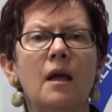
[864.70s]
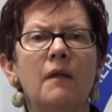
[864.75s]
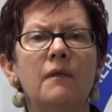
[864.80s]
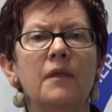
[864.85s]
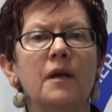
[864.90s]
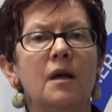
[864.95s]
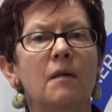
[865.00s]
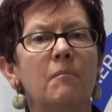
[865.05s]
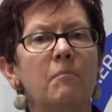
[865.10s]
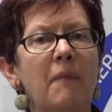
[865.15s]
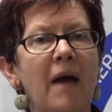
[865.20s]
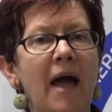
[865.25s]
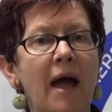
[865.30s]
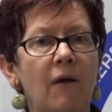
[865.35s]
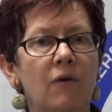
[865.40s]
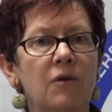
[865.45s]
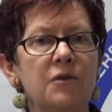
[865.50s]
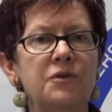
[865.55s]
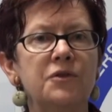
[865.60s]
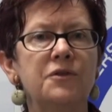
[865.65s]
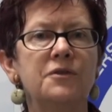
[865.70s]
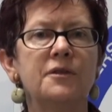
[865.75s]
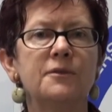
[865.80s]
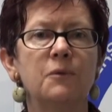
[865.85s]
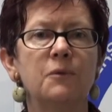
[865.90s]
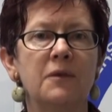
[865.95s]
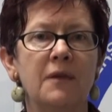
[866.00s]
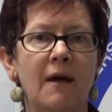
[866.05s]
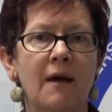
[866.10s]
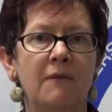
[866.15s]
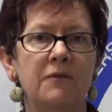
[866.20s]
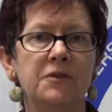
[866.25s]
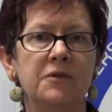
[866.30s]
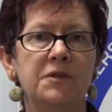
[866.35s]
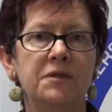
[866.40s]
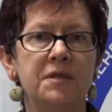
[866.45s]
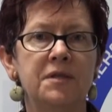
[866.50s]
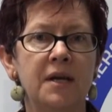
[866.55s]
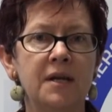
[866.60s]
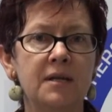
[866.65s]
the comparisons with other
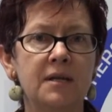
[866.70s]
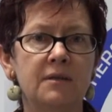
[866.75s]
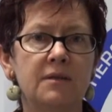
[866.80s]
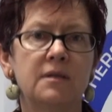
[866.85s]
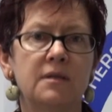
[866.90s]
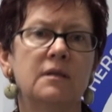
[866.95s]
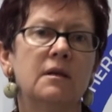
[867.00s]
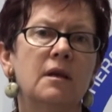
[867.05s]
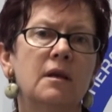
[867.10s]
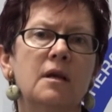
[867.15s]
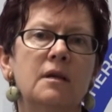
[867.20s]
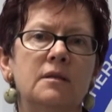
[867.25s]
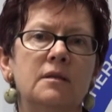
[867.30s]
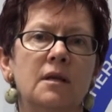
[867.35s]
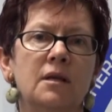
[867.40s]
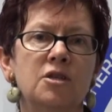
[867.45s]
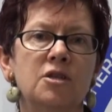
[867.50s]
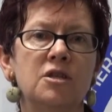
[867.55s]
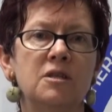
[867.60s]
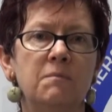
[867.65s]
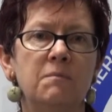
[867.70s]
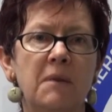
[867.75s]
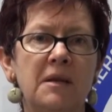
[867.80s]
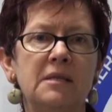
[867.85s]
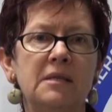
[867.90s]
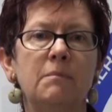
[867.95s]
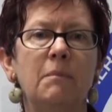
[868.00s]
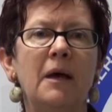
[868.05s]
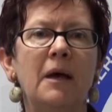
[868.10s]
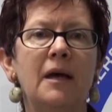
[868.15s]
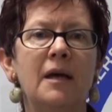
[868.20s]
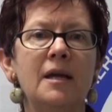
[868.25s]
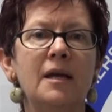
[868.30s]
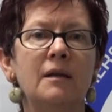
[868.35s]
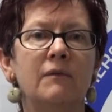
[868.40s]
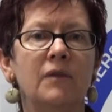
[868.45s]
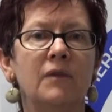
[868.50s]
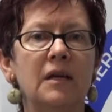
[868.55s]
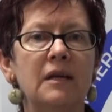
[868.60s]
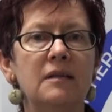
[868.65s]
states, such as best paid
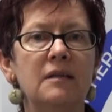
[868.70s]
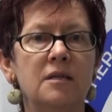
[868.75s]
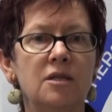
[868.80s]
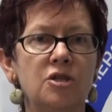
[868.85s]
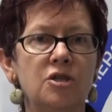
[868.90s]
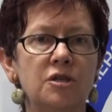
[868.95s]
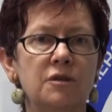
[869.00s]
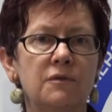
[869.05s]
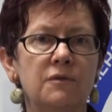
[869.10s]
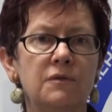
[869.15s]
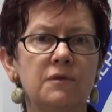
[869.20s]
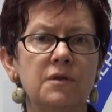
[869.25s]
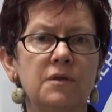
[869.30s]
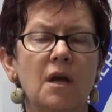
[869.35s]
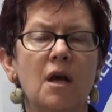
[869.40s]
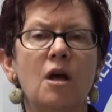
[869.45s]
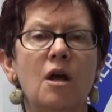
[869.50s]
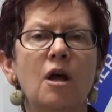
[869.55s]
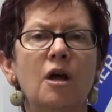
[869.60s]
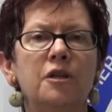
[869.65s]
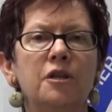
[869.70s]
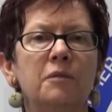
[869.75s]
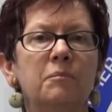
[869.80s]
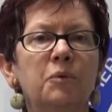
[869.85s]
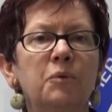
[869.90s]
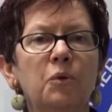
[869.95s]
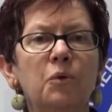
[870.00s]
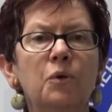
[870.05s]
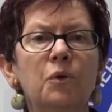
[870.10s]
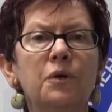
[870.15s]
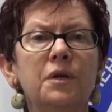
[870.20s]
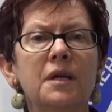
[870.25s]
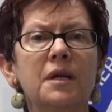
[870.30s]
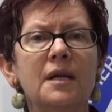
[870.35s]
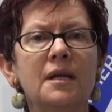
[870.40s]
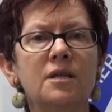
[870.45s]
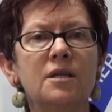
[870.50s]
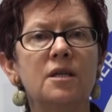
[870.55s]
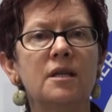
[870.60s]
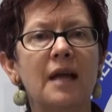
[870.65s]
and the conditions, the broad
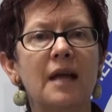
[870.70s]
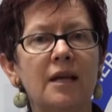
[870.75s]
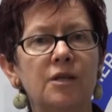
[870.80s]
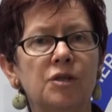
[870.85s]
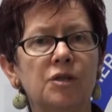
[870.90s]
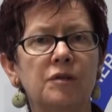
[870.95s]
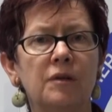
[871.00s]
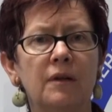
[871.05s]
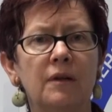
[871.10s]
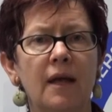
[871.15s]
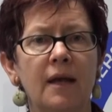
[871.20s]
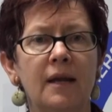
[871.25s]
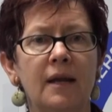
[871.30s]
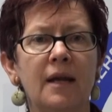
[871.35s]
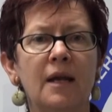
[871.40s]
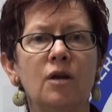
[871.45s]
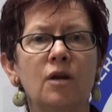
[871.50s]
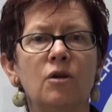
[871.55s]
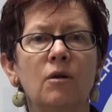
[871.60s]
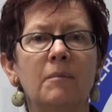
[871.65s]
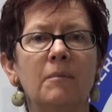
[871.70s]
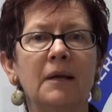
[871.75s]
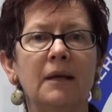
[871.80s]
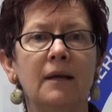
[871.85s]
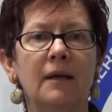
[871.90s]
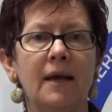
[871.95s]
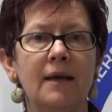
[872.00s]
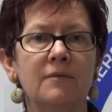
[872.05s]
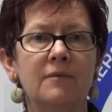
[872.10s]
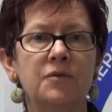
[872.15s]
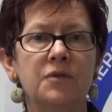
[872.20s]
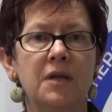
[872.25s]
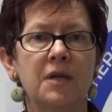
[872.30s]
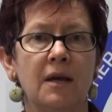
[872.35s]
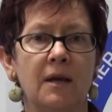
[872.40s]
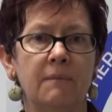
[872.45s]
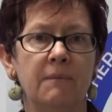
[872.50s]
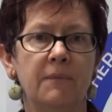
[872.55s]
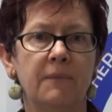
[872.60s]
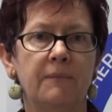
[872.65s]
international and economic
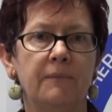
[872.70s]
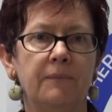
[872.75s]
landscape.